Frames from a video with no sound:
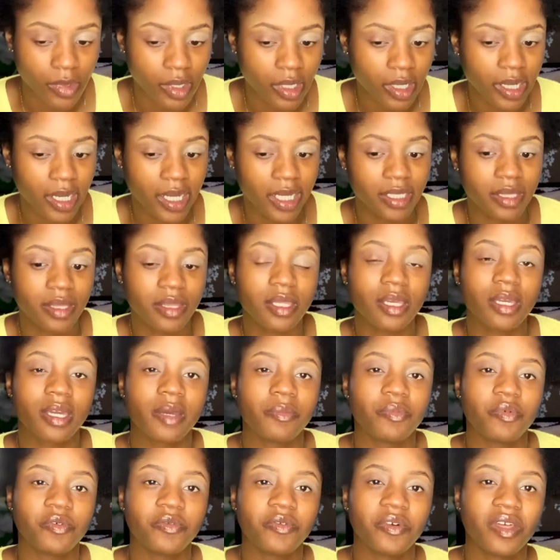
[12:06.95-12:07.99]
I think I
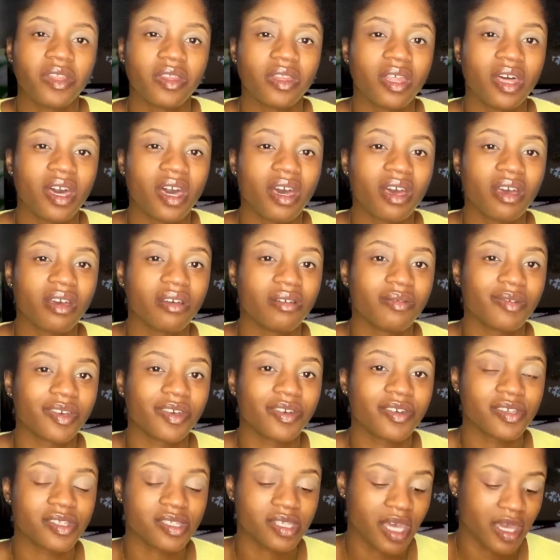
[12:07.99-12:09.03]
preferred that,
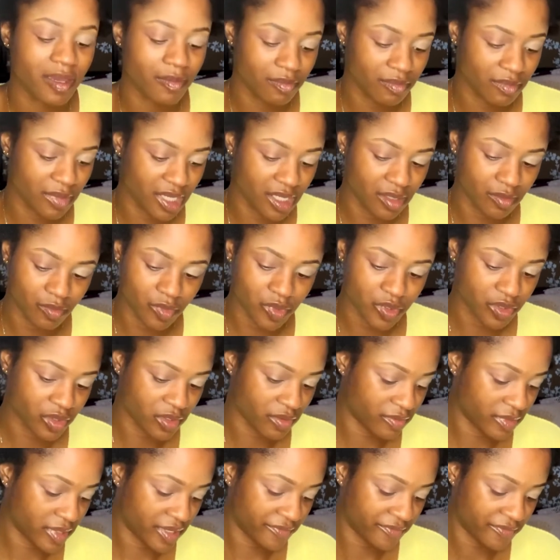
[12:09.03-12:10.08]
because I made most of
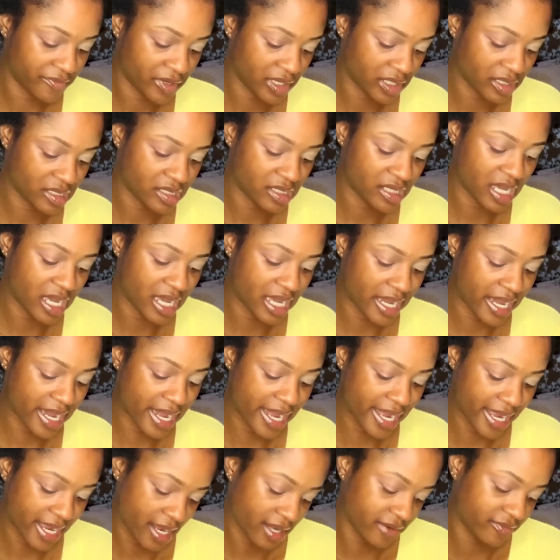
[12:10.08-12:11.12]
my friends that I
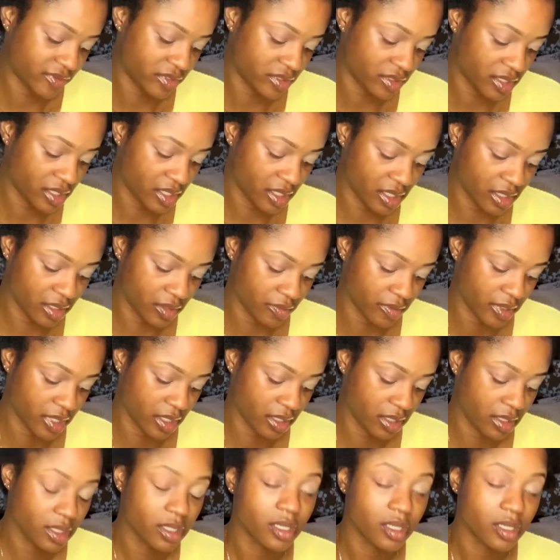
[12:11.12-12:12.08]
have today anyway.